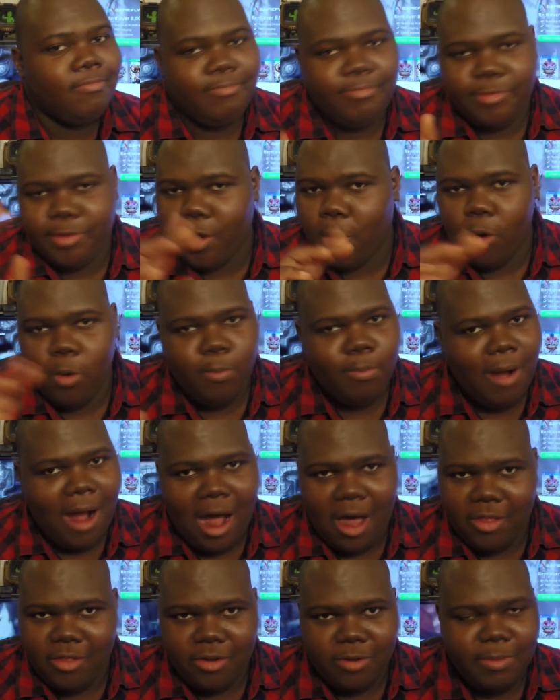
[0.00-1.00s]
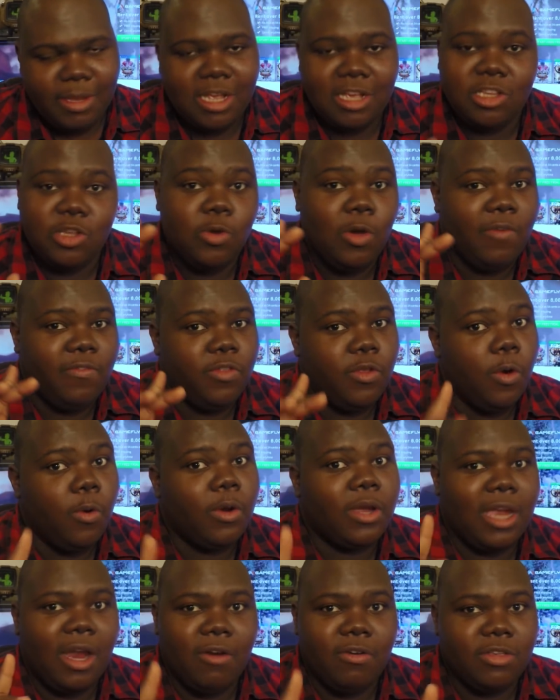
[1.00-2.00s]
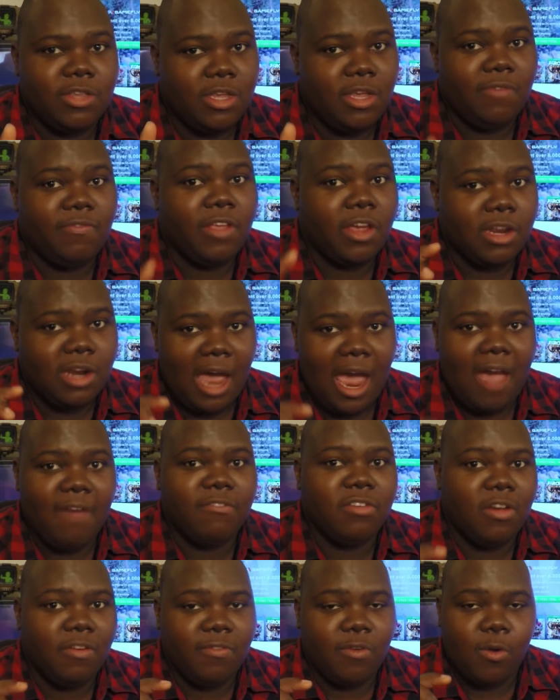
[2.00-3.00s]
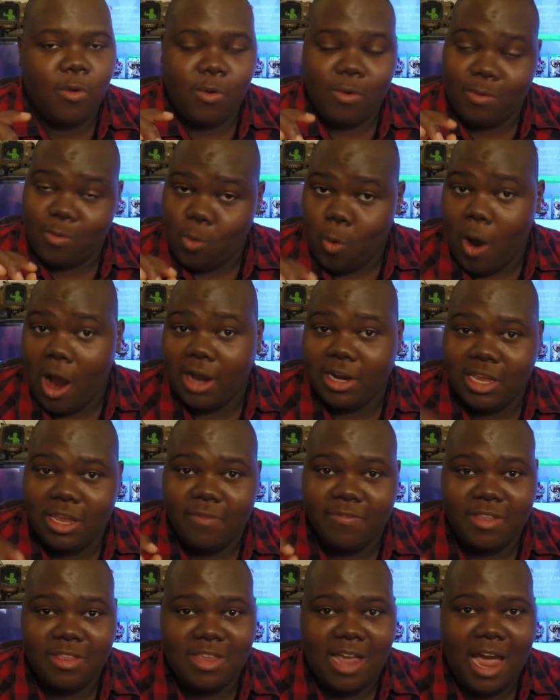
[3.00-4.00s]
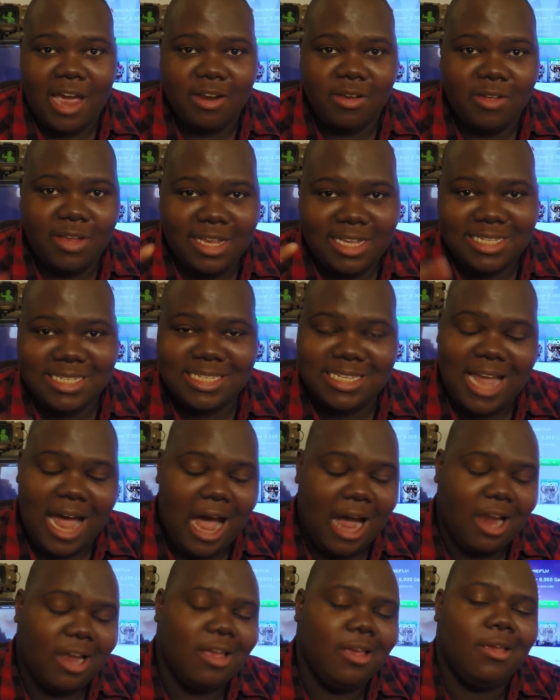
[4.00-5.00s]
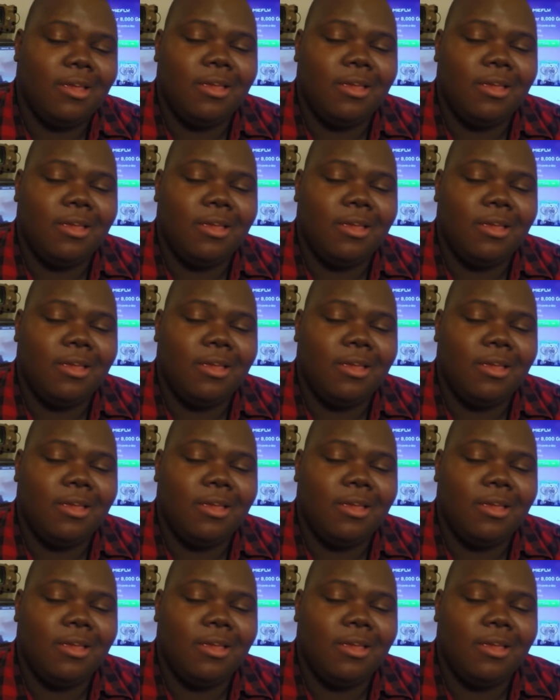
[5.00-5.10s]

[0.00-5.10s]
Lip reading: don't bother, because you have no guarantee if they're going to have enough quantity of the title in stock.